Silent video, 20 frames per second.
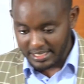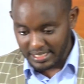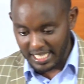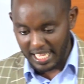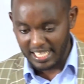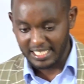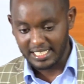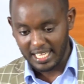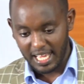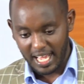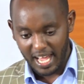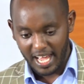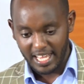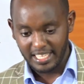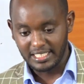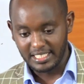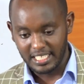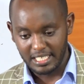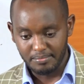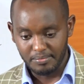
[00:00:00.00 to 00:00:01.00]
data
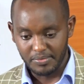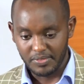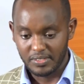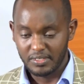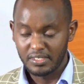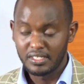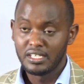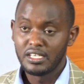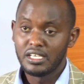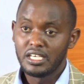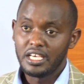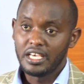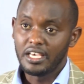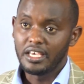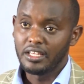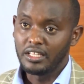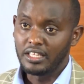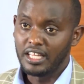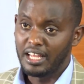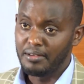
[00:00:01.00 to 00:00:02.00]
items.
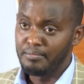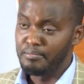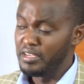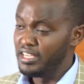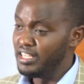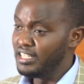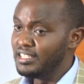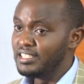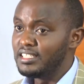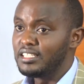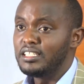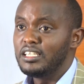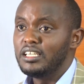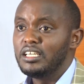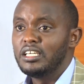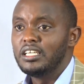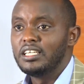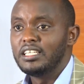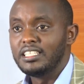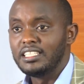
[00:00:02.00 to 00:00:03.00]
That means
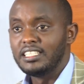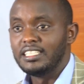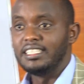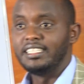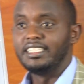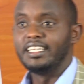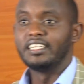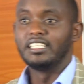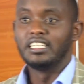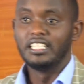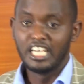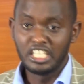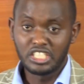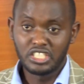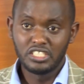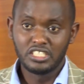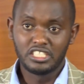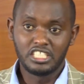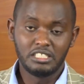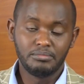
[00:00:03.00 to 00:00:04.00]
the
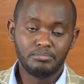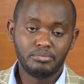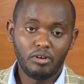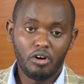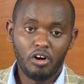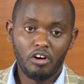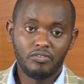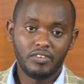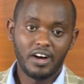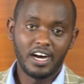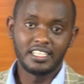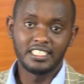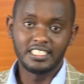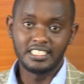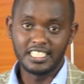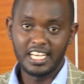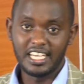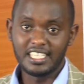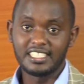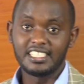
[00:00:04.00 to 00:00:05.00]
relationship of
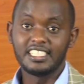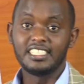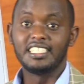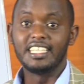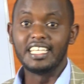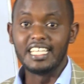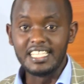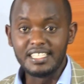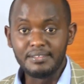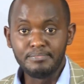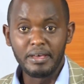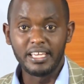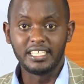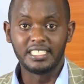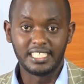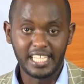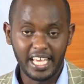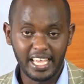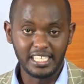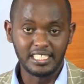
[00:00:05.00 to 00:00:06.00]
adjacent is
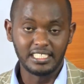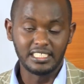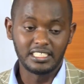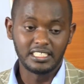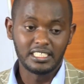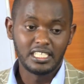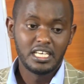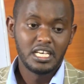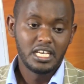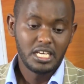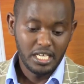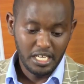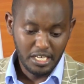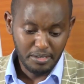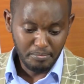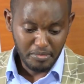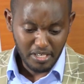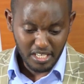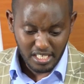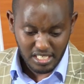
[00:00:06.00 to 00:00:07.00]
maintained.
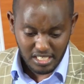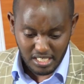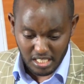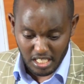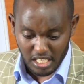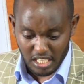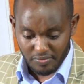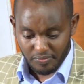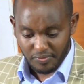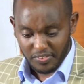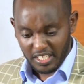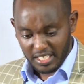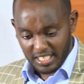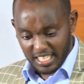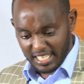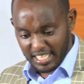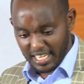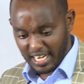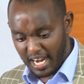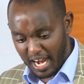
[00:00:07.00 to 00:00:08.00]
It means if the
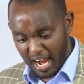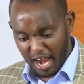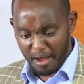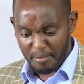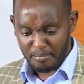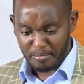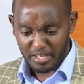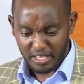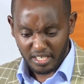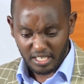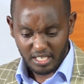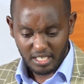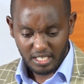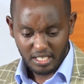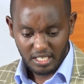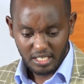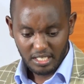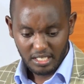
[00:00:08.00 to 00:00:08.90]
data coming